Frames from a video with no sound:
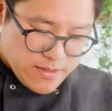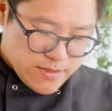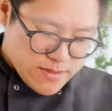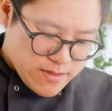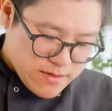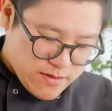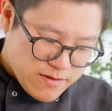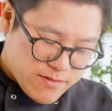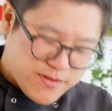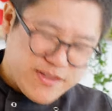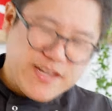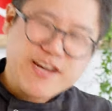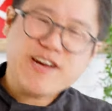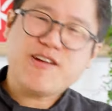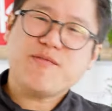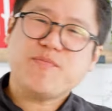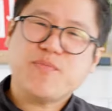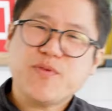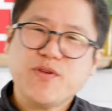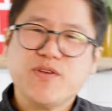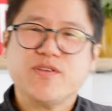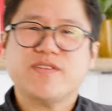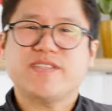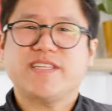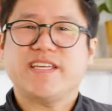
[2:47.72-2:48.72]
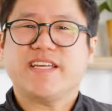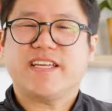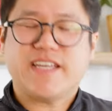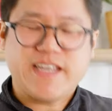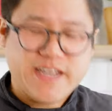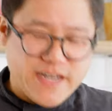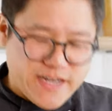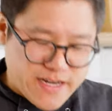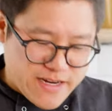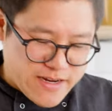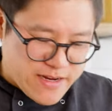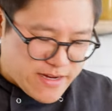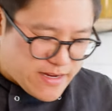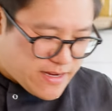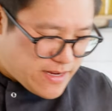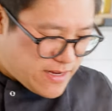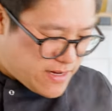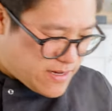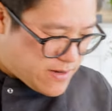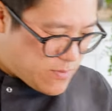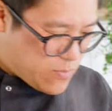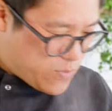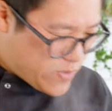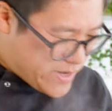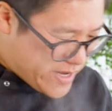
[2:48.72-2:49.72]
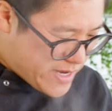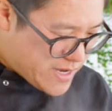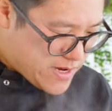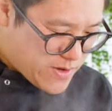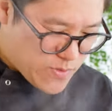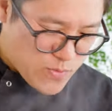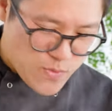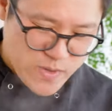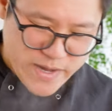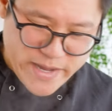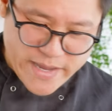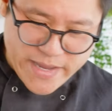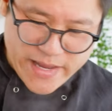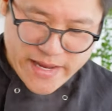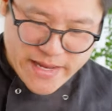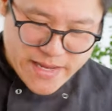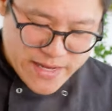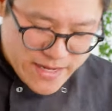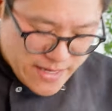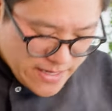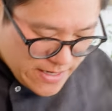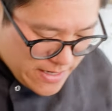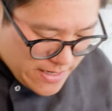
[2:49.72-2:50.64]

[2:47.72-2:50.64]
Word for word: therapeutic in a weird way.